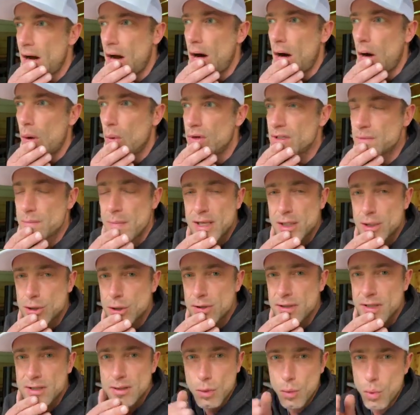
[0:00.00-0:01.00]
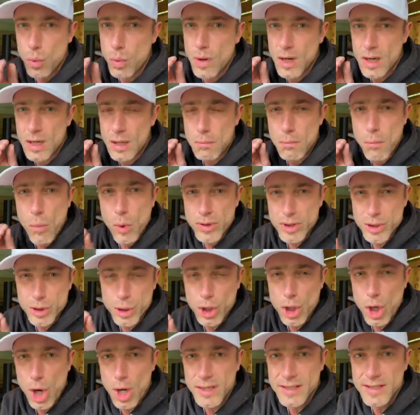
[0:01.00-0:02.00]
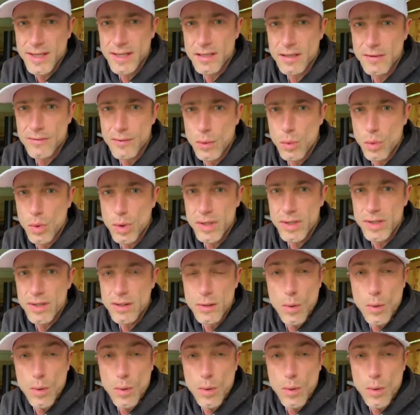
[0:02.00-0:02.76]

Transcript: Always make sure that the moisture content of the wood,